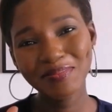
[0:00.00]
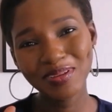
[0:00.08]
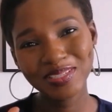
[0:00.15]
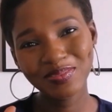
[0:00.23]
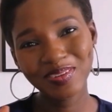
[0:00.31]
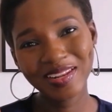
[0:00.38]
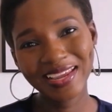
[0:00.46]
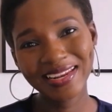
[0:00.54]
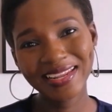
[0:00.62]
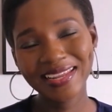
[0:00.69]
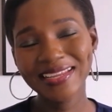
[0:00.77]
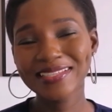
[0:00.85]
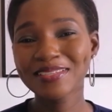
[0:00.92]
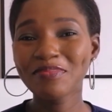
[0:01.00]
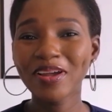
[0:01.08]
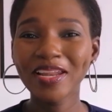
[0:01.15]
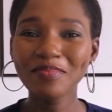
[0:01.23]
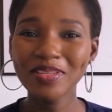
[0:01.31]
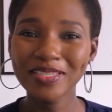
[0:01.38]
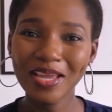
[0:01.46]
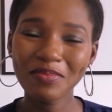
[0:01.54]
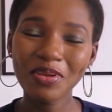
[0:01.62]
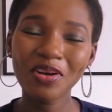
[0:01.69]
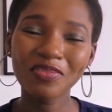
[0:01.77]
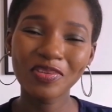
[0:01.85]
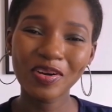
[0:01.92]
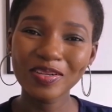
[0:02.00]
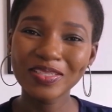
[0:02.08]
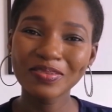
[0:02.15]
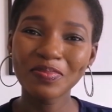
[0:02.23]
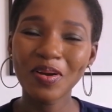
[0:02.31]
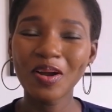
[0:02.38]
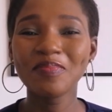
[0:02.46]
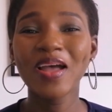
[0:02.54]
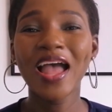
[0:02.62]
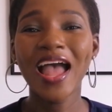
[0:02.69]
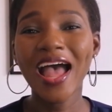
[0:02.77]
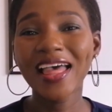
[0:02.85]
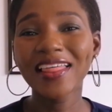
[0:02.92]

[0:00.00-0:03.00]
Hello, beautiful ladies. My name is Yemi of Girl to Mom,